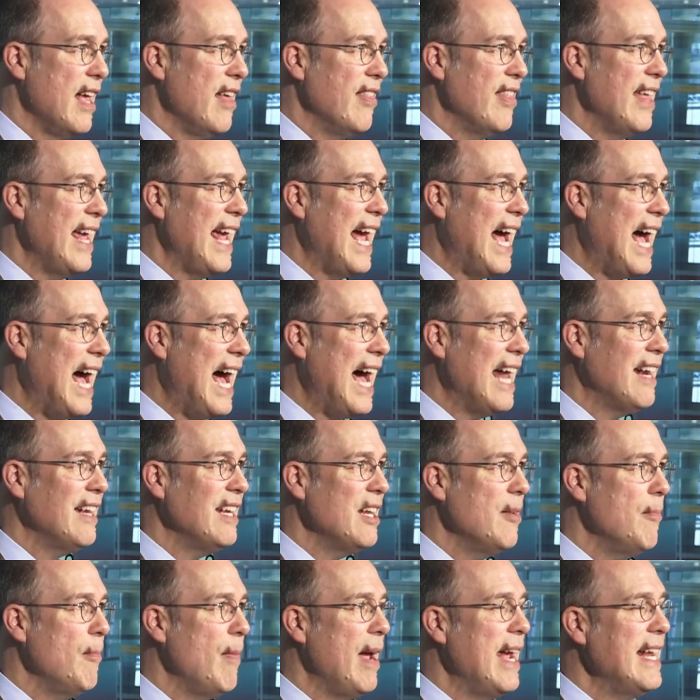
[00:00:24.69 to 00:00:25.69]
They
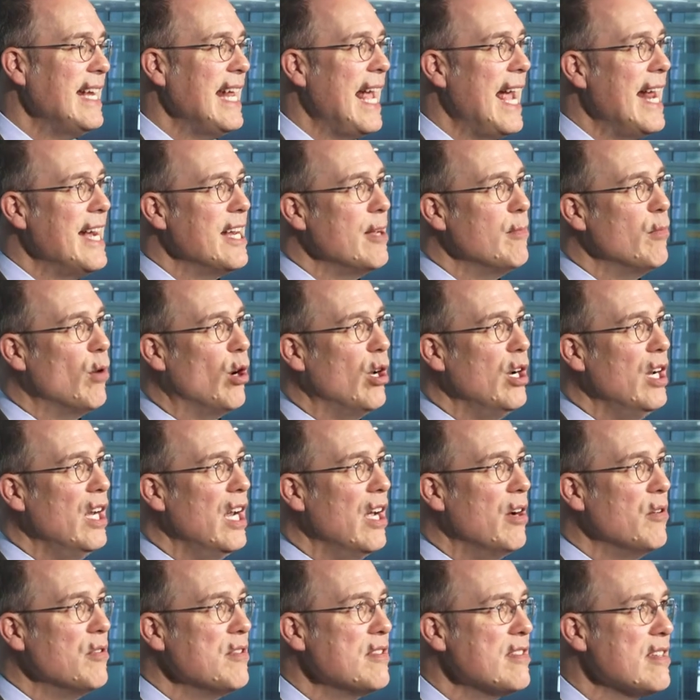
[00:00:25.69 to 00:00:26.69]
hardly made any more
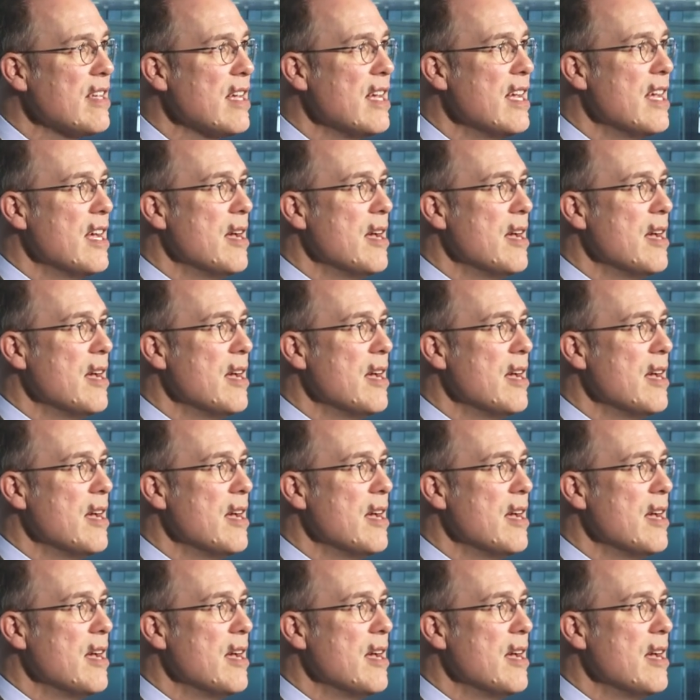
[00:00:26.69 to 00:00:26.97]
loans,